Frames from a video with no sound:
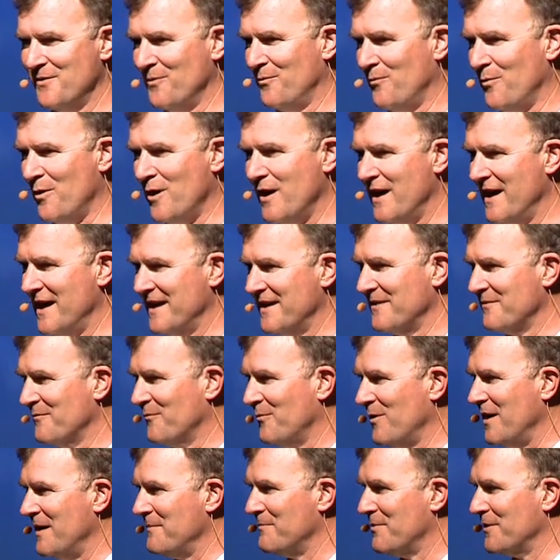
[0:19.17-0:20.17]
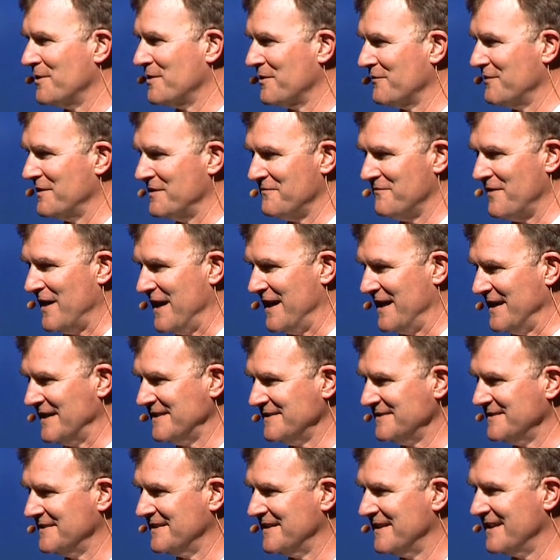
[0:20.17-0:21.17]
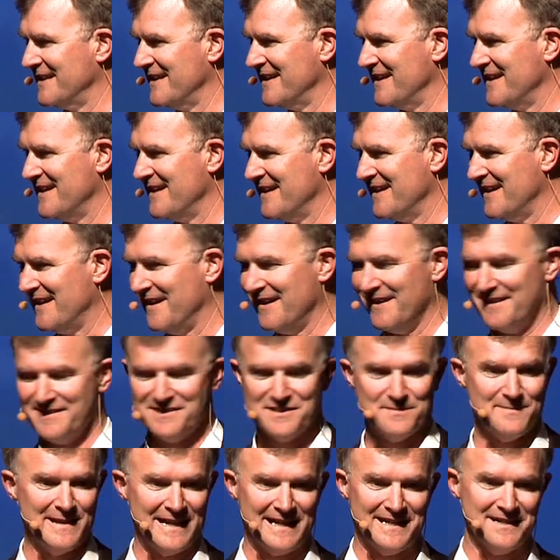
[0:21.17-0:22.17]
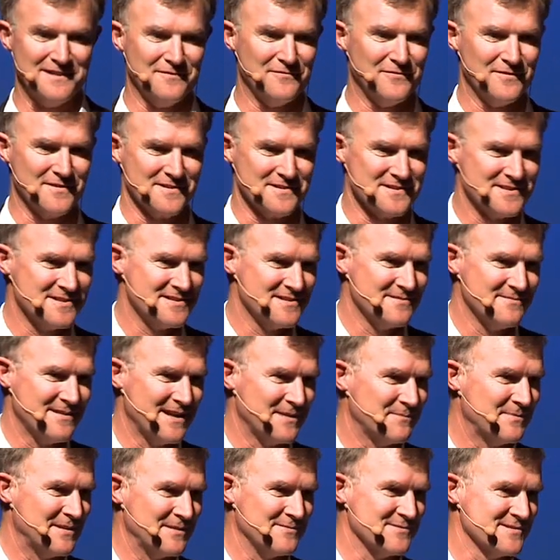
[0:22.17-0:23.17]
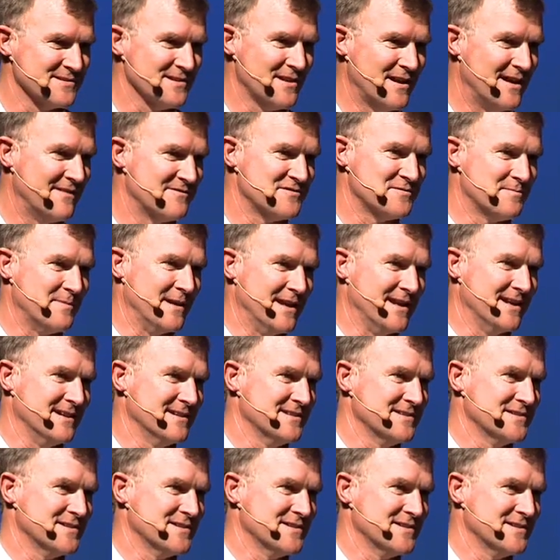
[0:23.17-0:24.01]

Why bother innovating to make a difference, to make people's lives better?